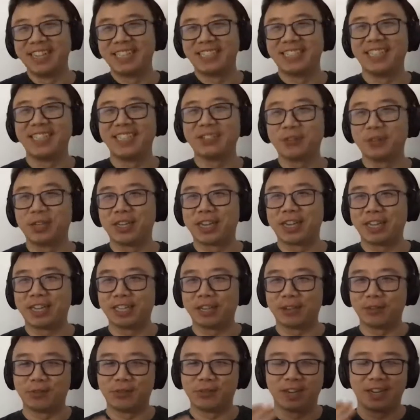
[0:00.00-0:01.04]
since we kind
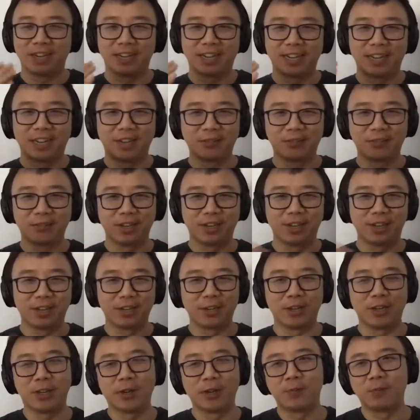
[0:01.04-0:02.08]
of have
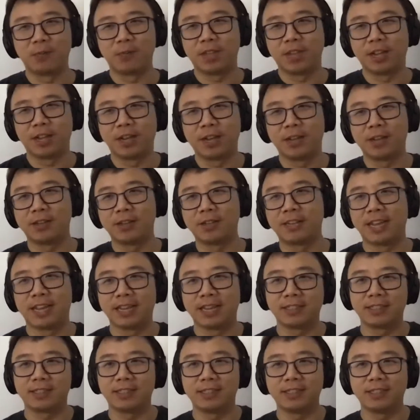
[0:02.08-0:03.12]

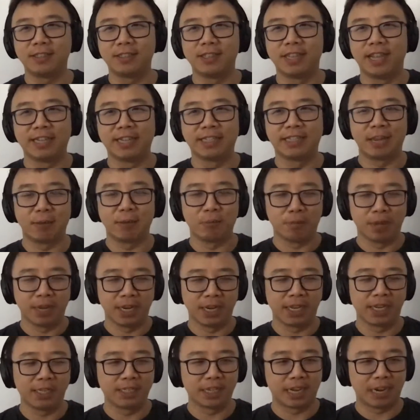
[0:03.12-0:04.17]
less than 10
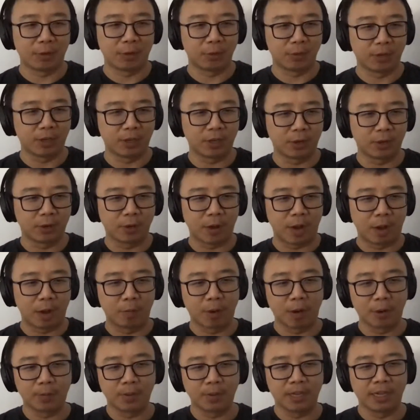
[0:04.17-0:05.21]
minutes, I would
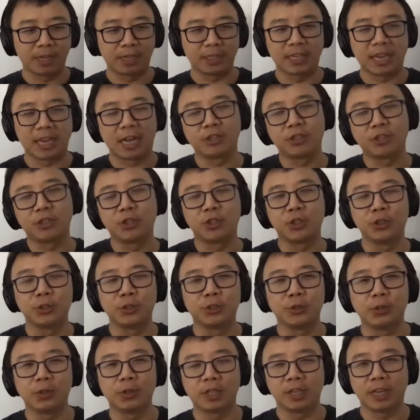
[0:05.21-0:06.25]
probably like touch
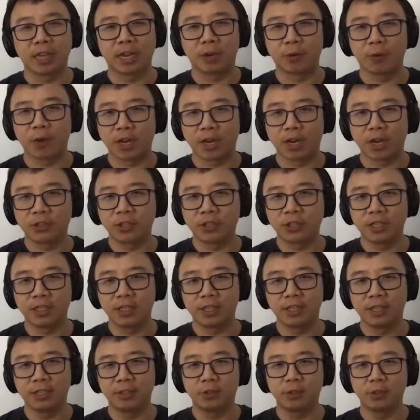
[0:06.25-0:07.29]
to that question
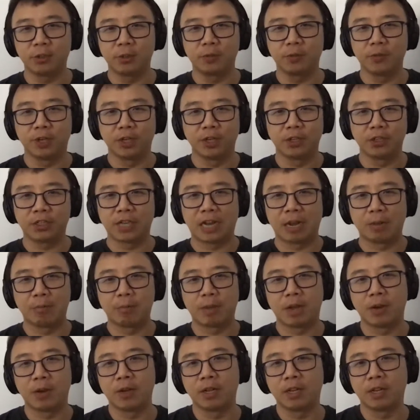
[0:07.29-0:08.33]
and to finish up
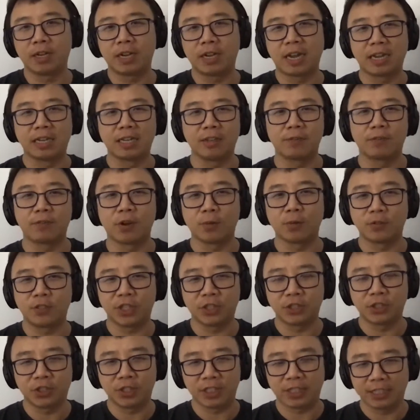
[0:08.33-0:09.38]
our kind of
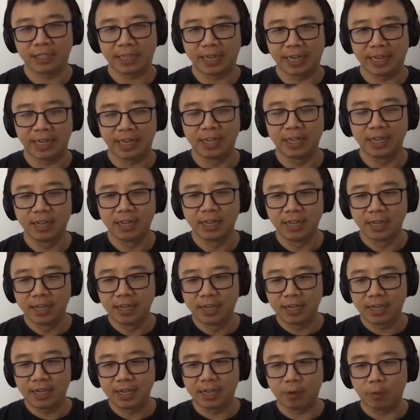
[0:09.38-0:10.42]
conversation today.
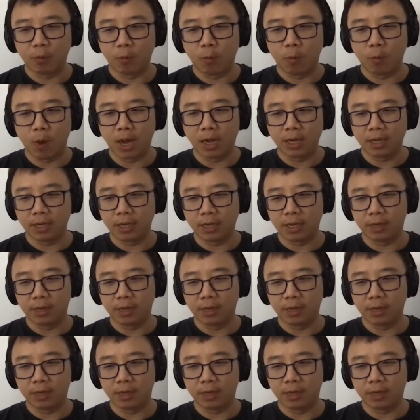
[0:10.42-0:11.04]
Like one